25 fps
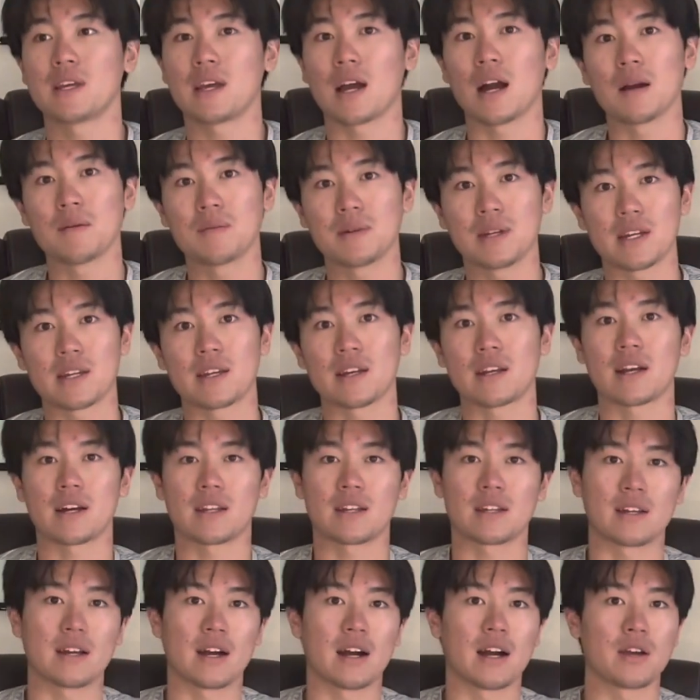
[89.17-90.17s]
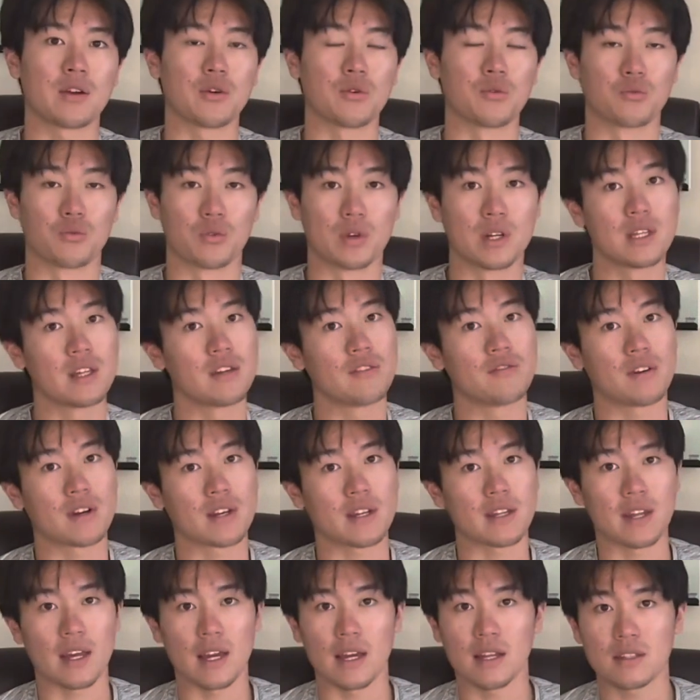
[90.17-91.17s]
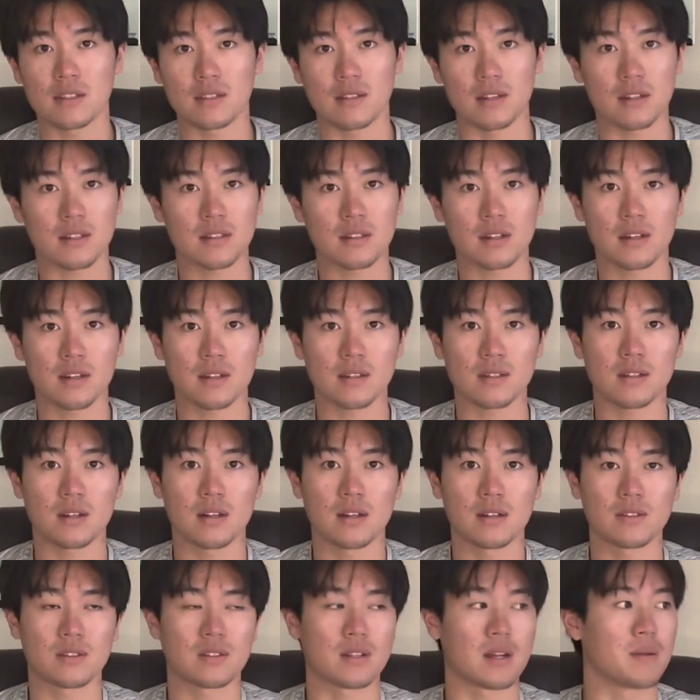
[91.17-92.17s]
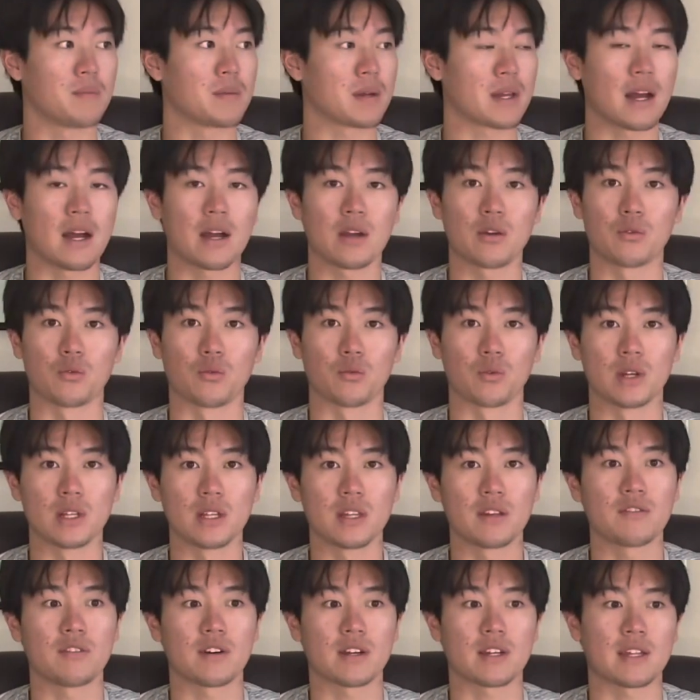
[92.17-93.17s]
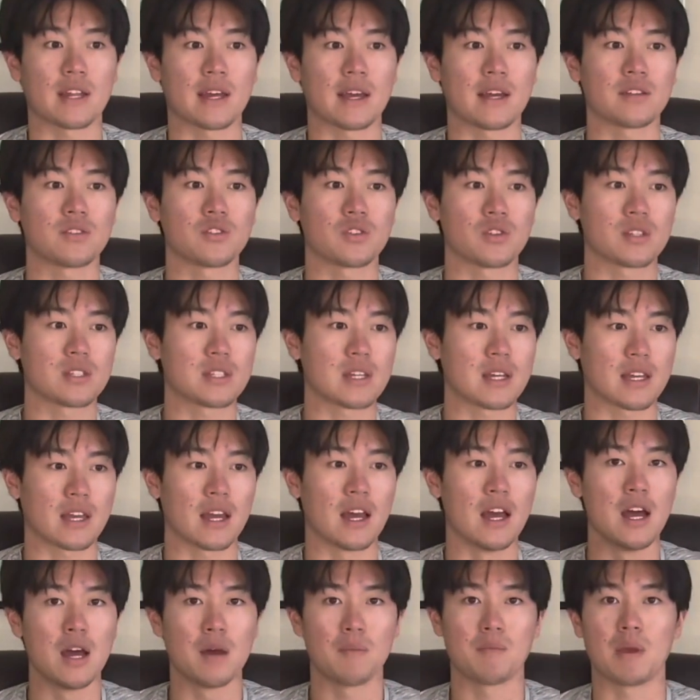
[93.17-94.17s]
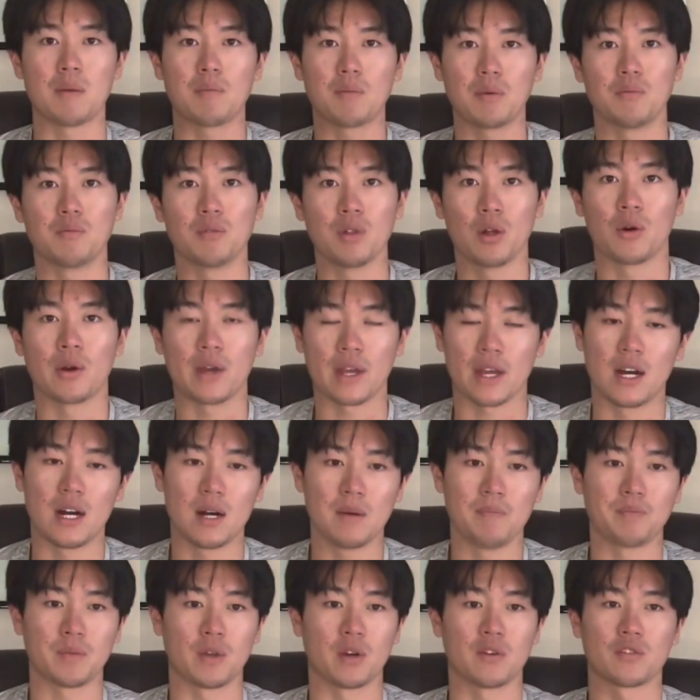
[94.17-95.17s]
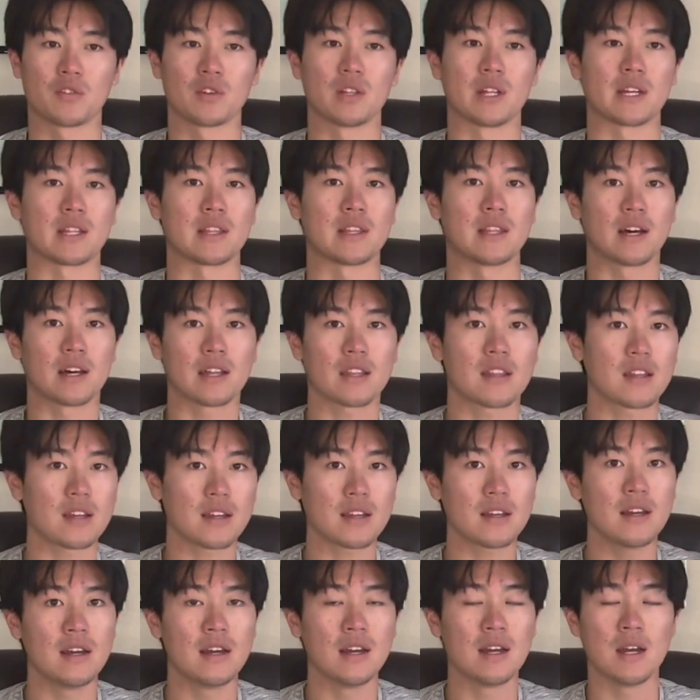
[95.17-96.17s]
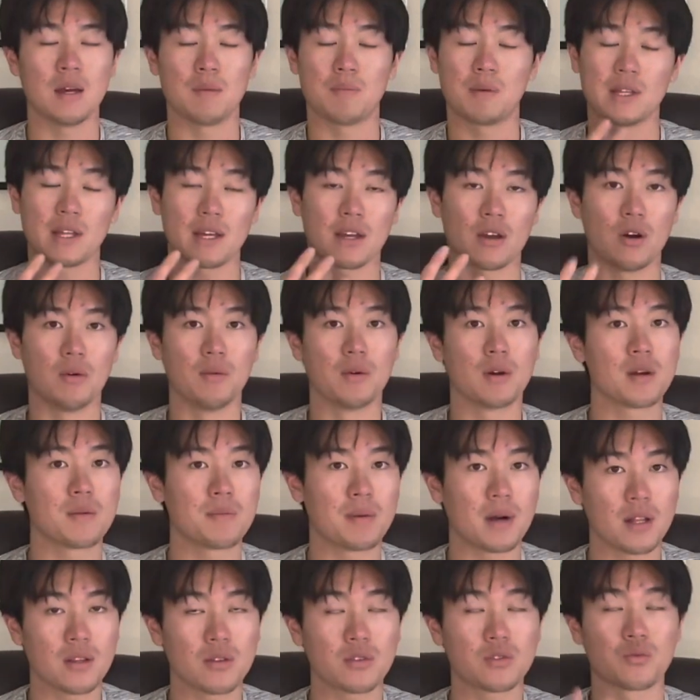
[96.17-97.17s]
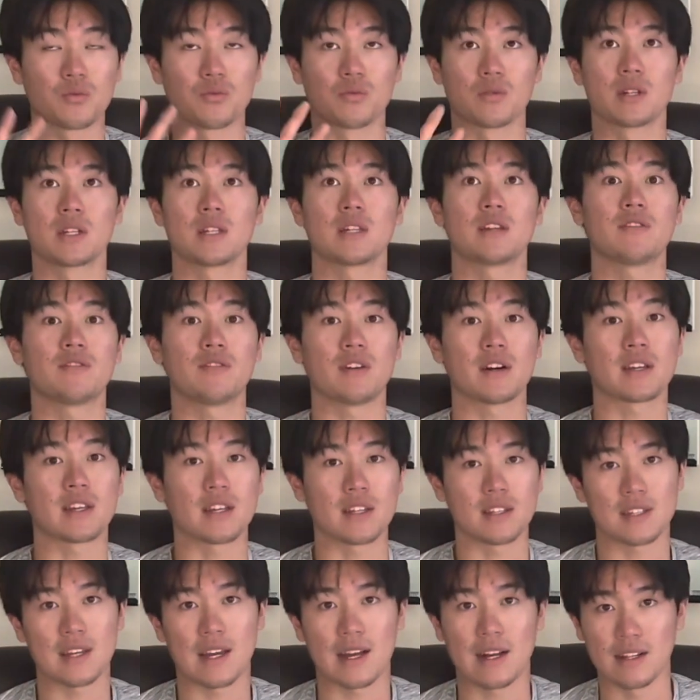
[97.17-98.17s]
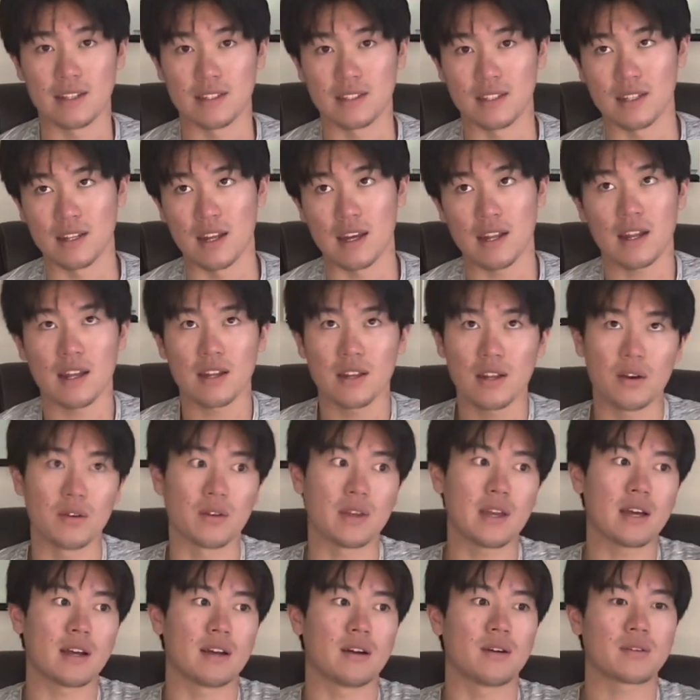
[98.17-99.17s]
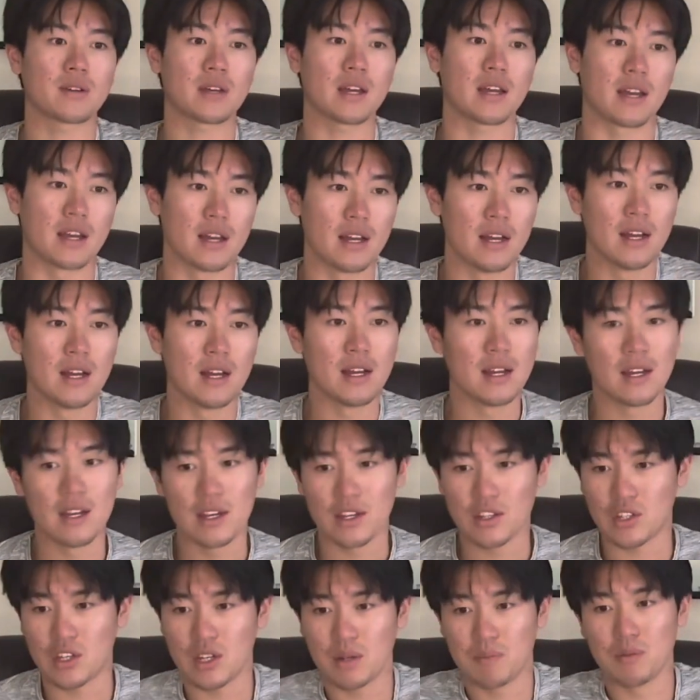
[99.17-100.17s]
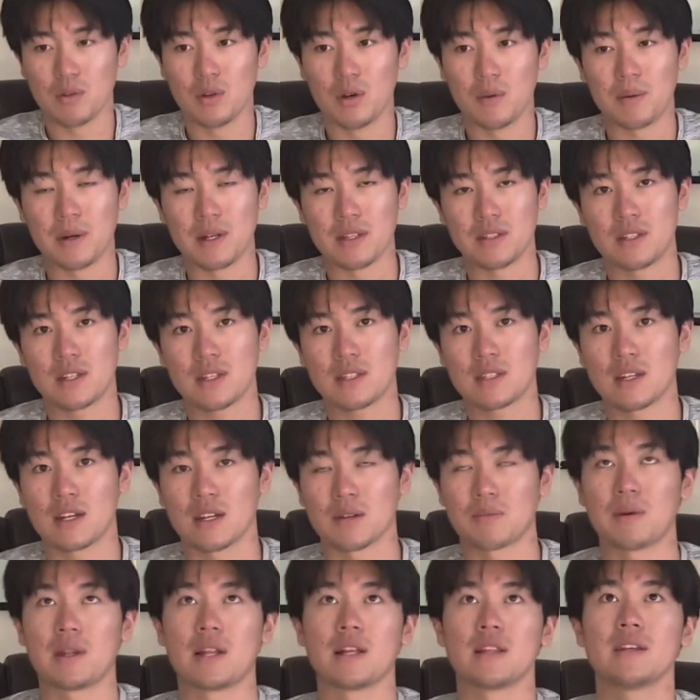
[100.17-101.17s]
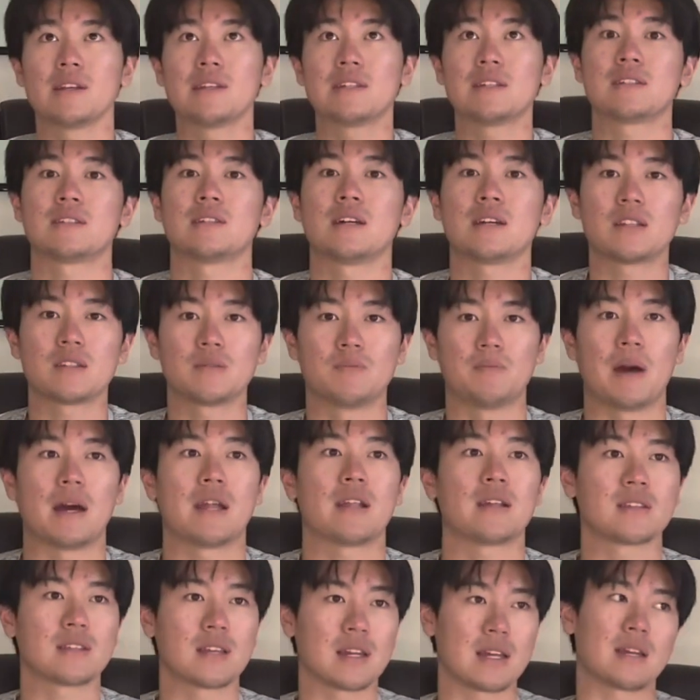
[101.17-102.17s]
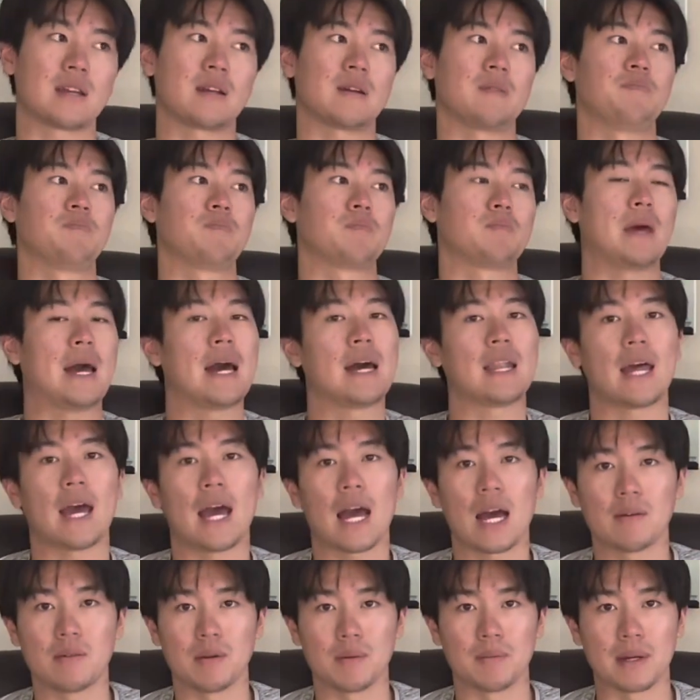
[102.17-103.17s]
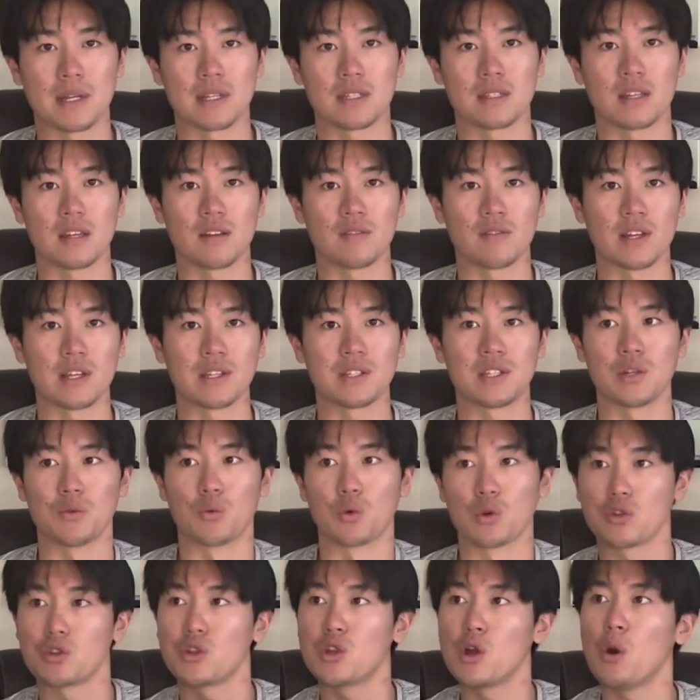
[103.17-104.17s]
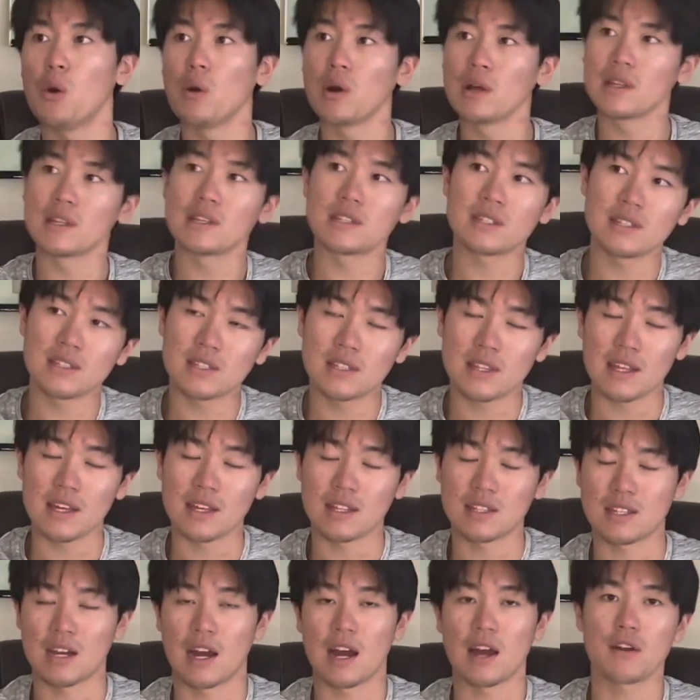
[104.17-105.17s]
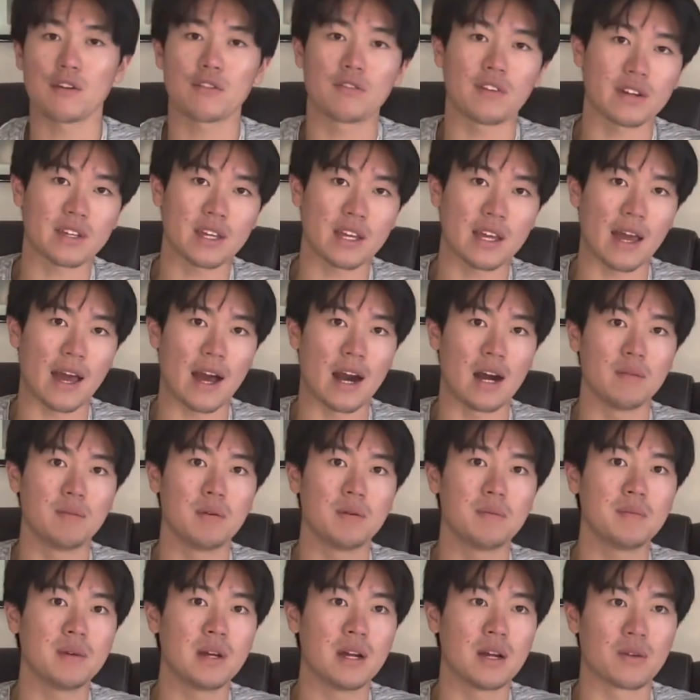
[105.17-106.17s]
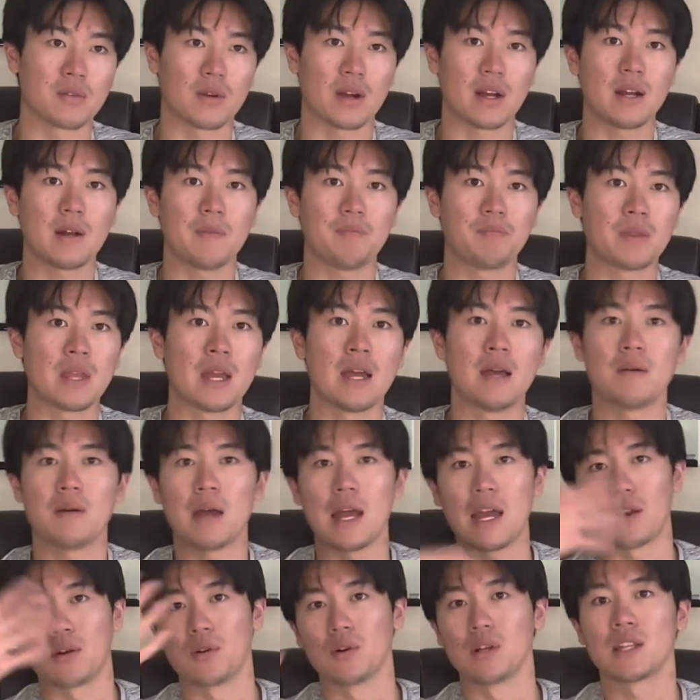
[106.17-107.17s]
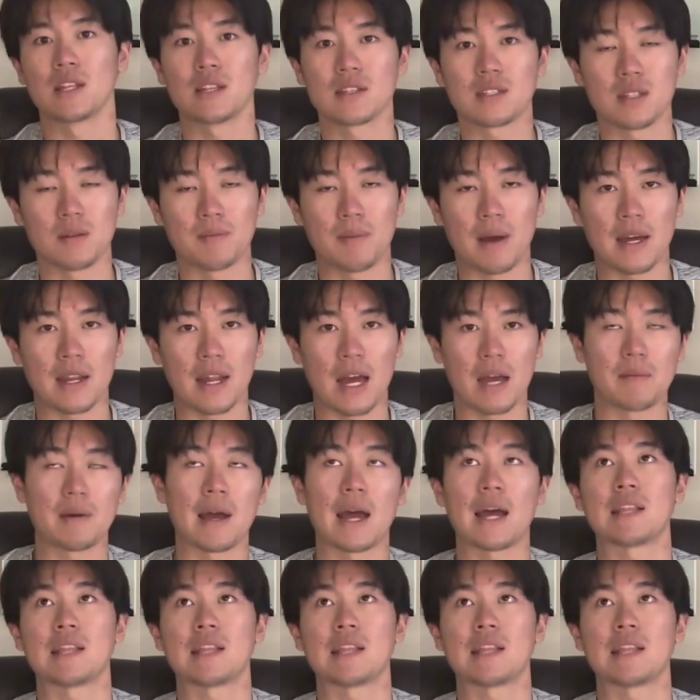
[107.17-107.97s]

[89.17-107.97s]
I'm like a kind of guy who really fucking hates TikTok songs, and I'm a guy who really fucking hates just like people blowing up over like nothing, but like Omar Apollo's really fucking talented. And I know, yeah, okay, shit blew up on TikTok, but at least it's not as bad as like Bad Habit by Steve Lacy, where no one listens to the entire fucking album, right, and only listen to Bad Habit.